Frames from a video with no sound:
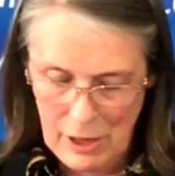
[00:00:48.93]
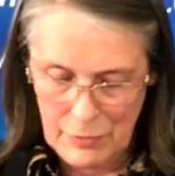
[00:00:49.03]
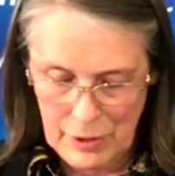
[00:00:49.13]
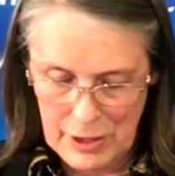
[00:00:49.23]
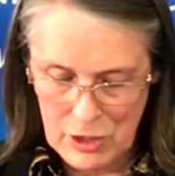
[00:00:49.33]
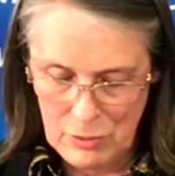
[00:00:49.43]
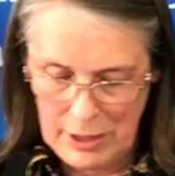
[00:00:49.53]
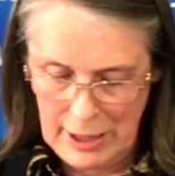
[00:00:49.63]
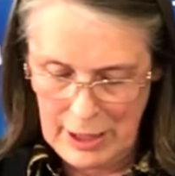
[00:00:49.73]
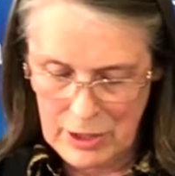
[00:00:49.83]
First, we
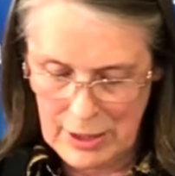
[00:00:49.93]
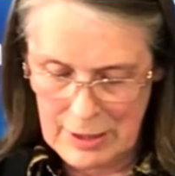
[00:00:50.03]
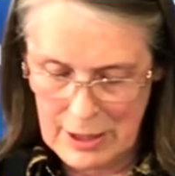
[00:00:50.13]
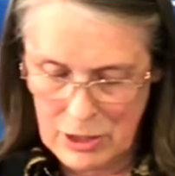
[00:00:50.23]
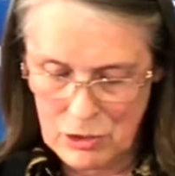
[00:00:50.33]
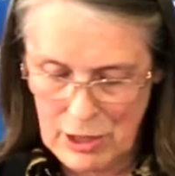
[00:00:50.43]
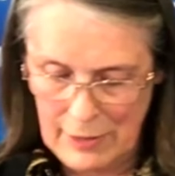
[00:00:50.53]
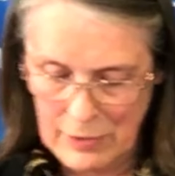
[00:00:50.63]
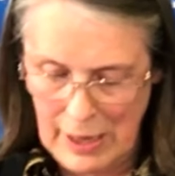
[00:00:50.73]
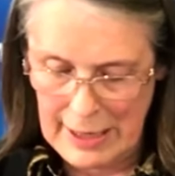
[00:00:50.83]
need to consider
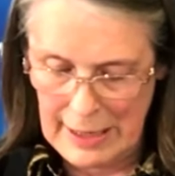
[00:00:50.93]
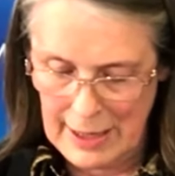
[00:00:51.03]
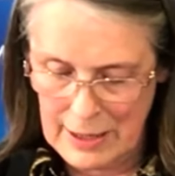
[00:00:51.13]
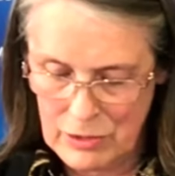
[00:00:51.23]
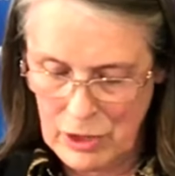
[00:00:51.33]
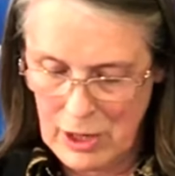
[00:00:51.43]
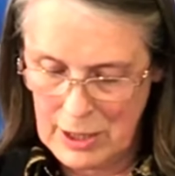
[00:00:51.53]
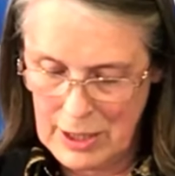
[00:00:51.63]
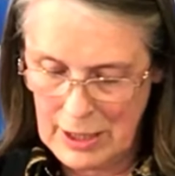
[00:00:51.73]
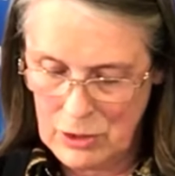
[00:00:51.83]
draft guidelines
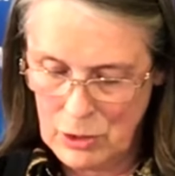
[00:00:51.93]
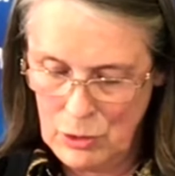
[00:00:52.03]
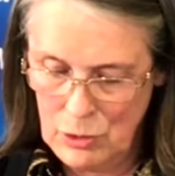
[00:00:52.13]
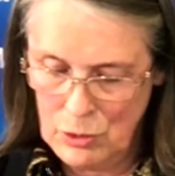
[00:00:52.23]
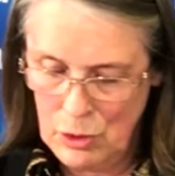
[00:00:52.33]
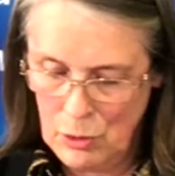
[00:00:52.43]
regarding the who,